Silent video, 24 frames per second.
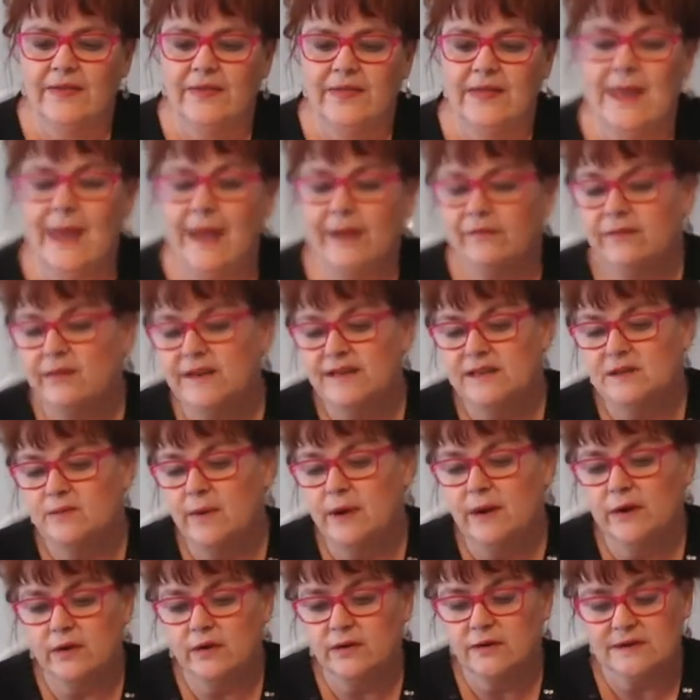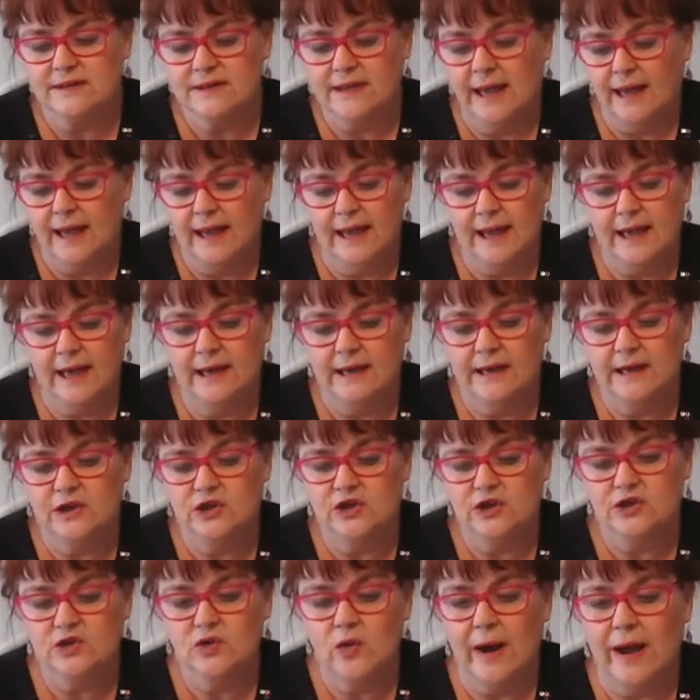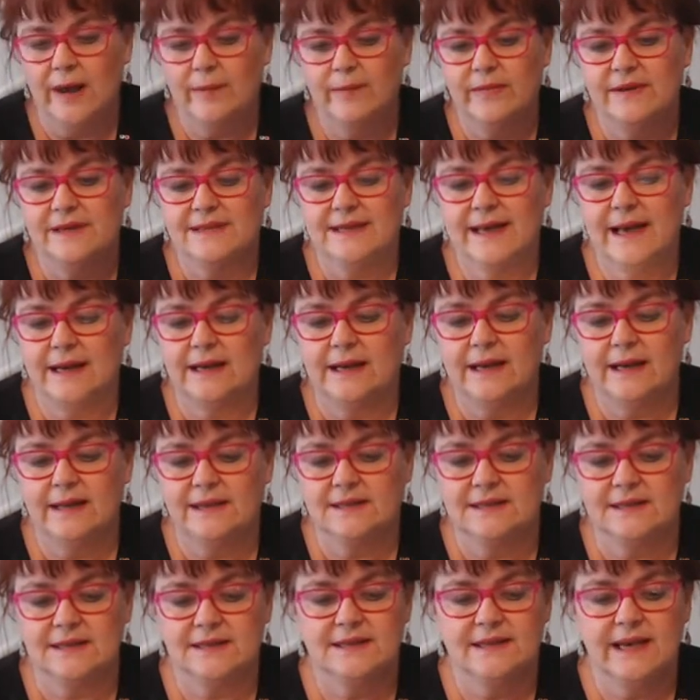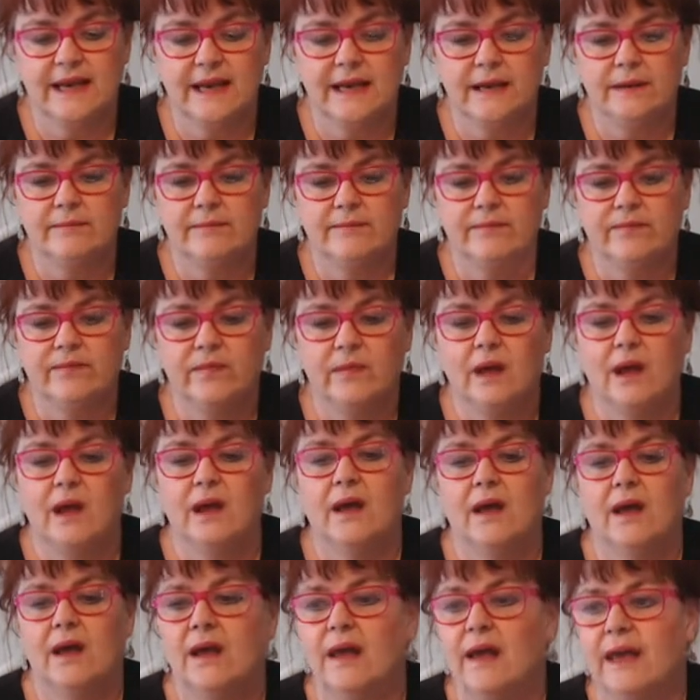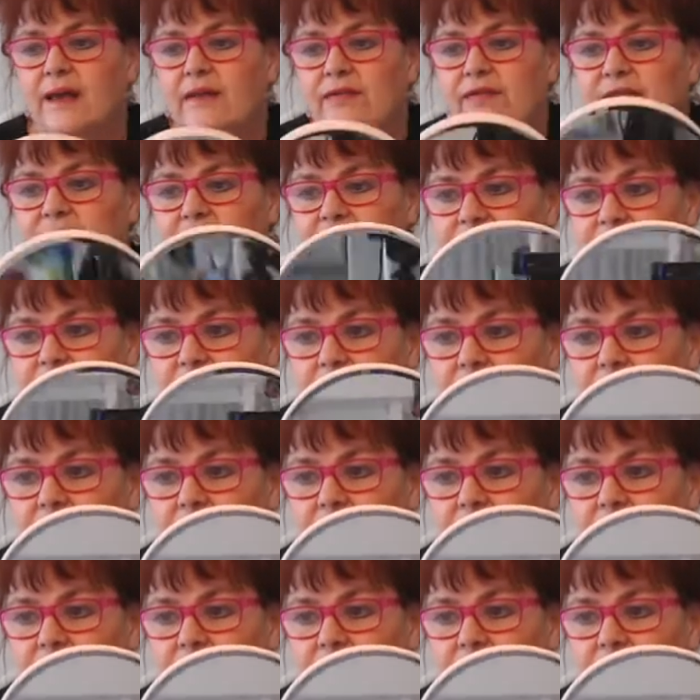they have these mirrors, and it just so happens that it's the same fit.